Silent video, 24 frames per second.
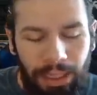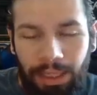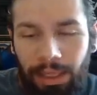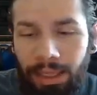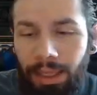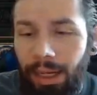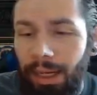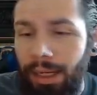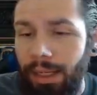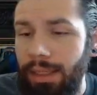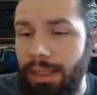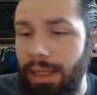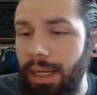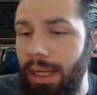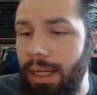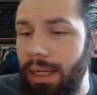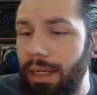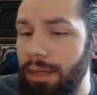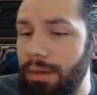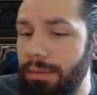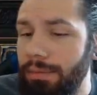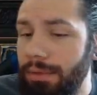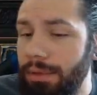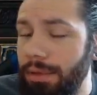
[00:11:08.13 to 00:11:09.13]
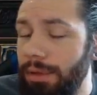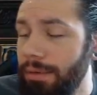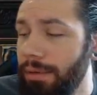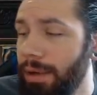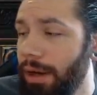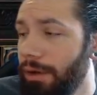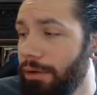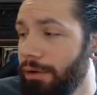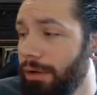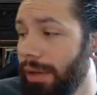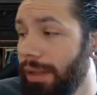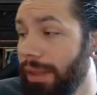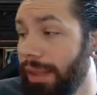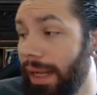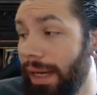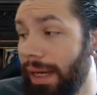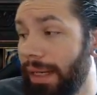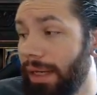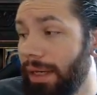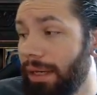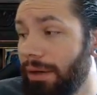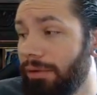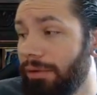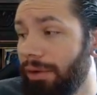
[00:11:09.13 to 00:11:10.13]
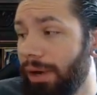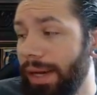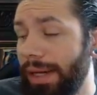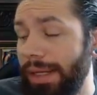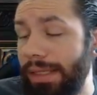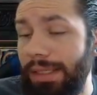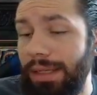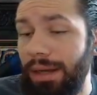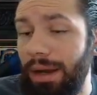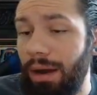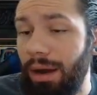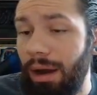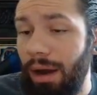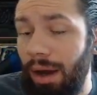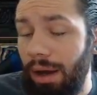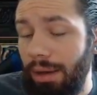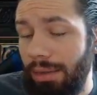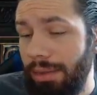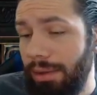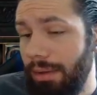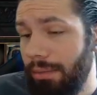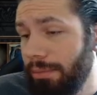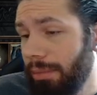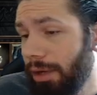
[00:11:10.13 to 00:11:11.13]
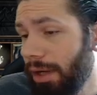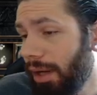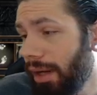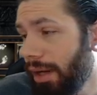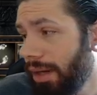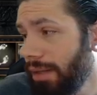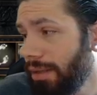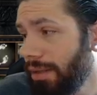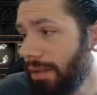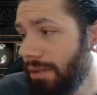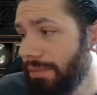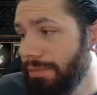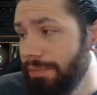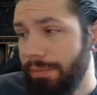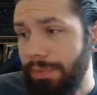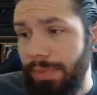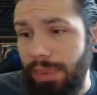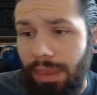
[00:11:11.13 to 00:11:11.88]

like negative 200 lightning res on the boss.